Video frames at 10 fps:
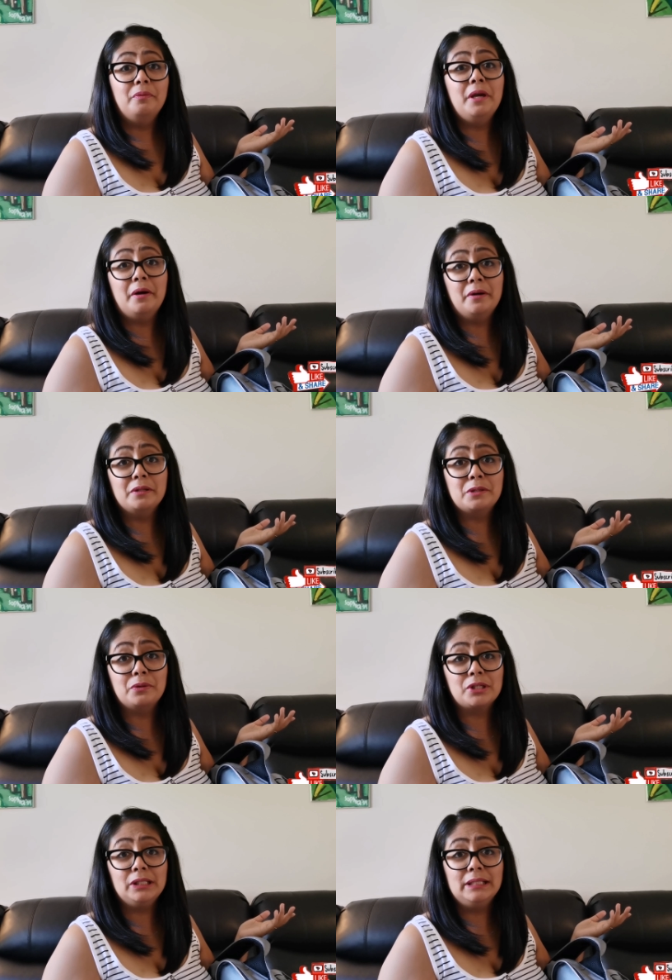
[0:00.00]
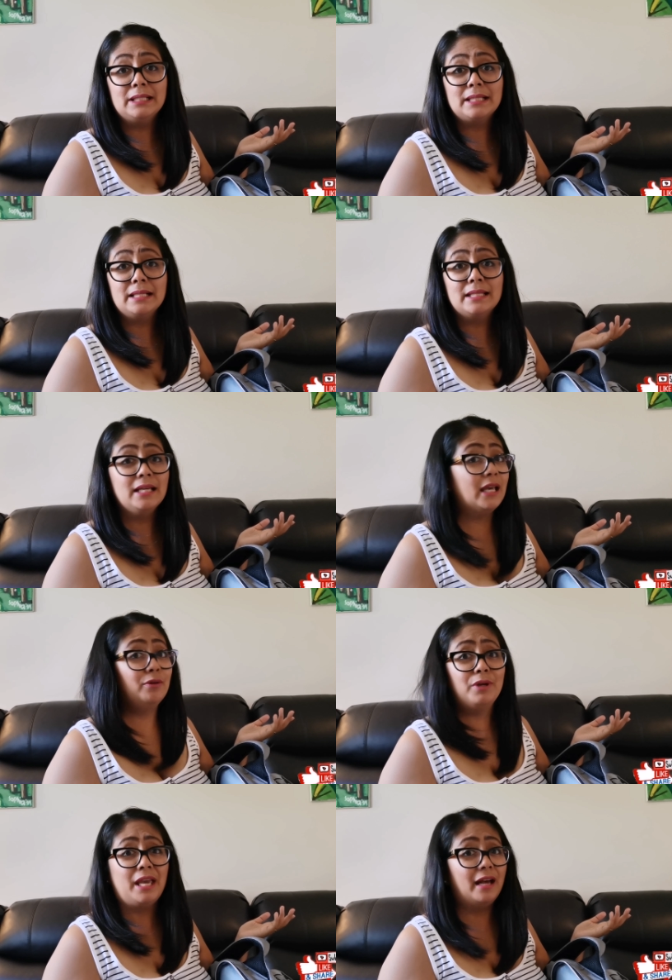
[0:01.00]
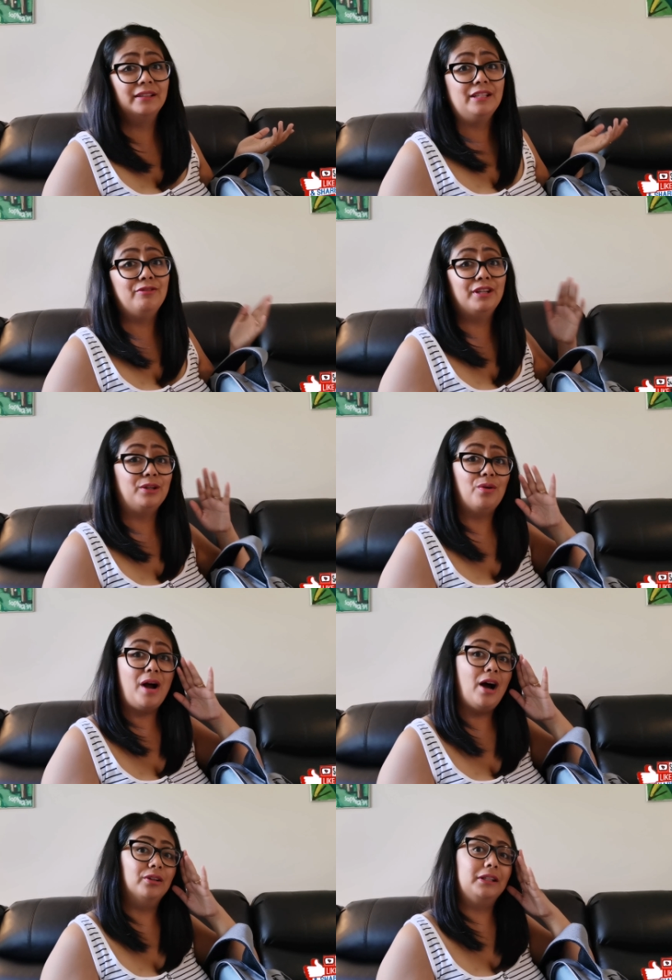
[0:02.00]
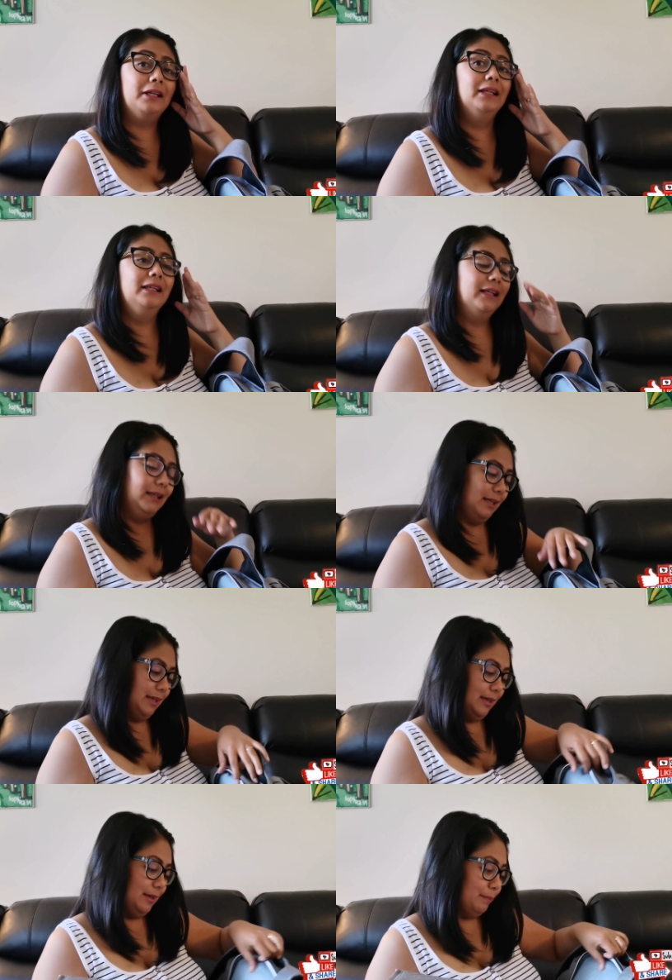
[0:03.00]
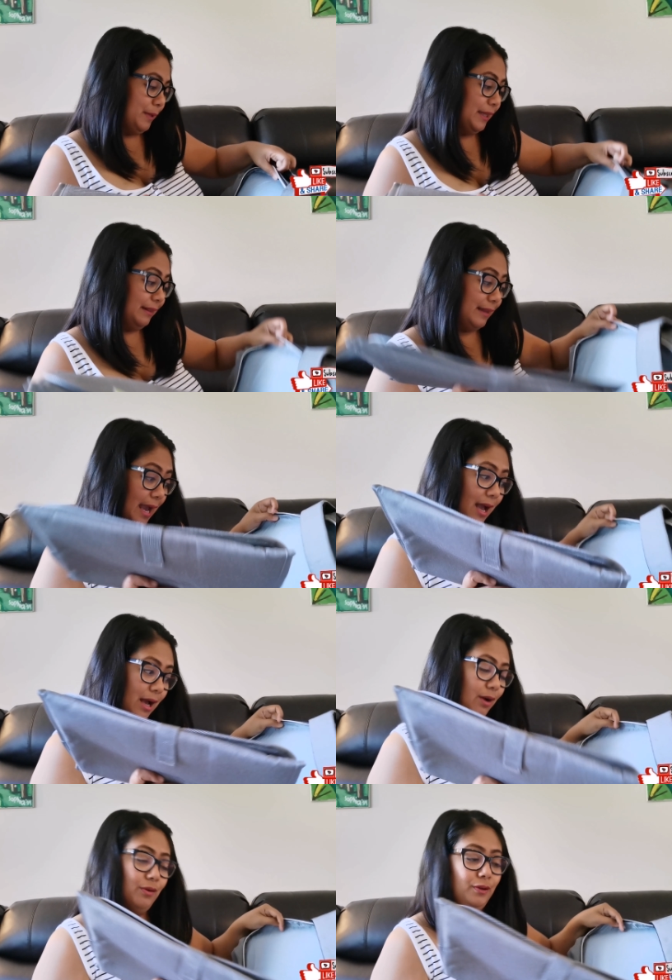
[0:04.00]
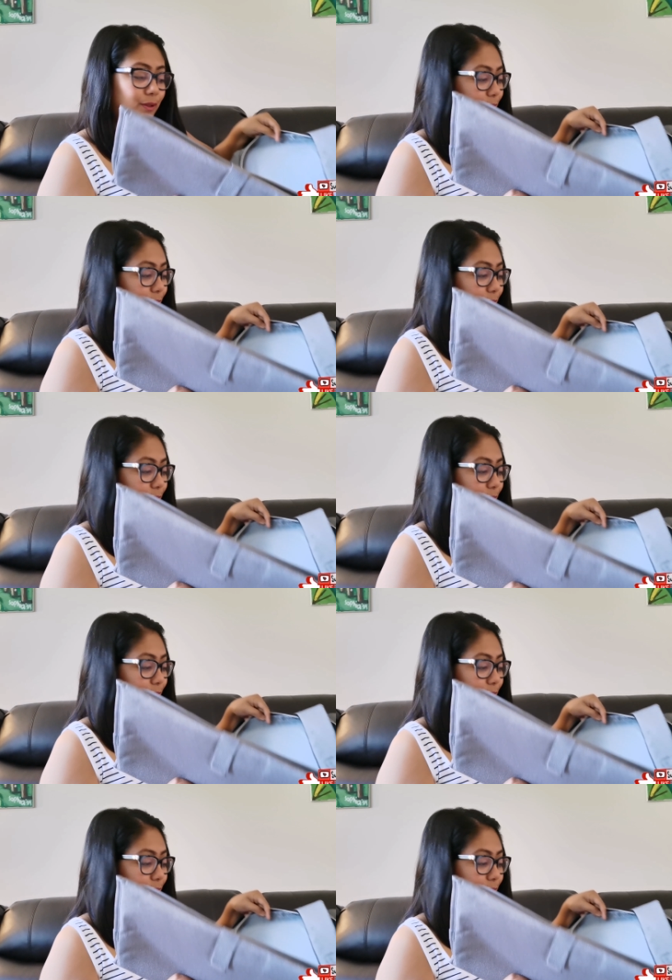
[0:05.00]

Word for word: we are on social distancing and we can't even go out. But now,